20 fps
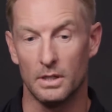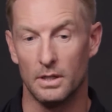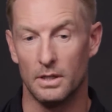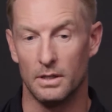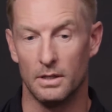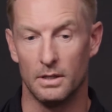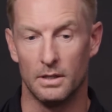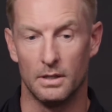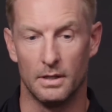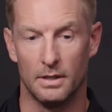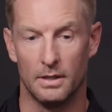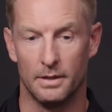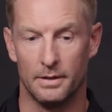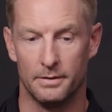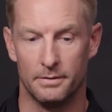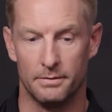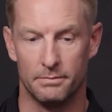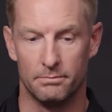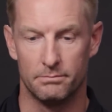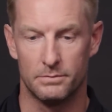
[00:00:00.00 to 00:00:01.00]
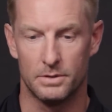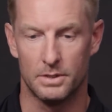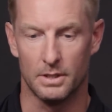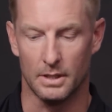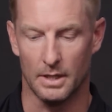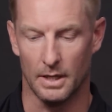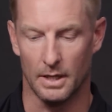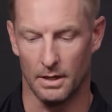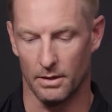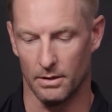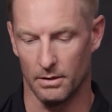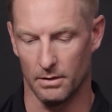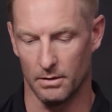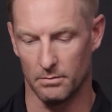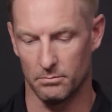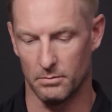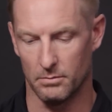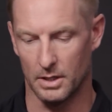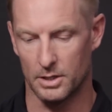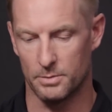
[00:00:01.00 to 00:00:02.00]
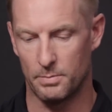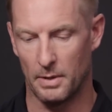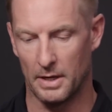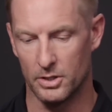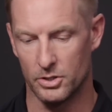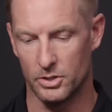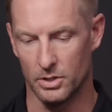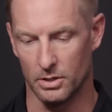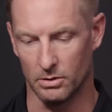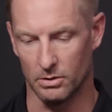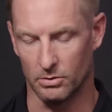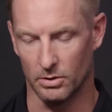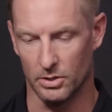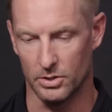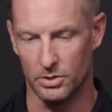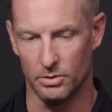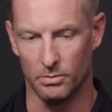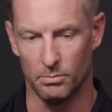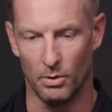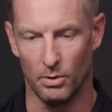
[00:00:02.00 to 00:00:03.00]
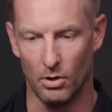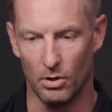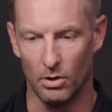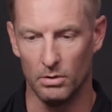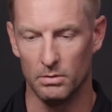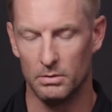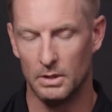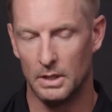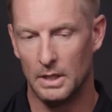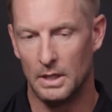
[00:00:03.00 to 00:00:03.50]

into kind of the expansion crystal ball.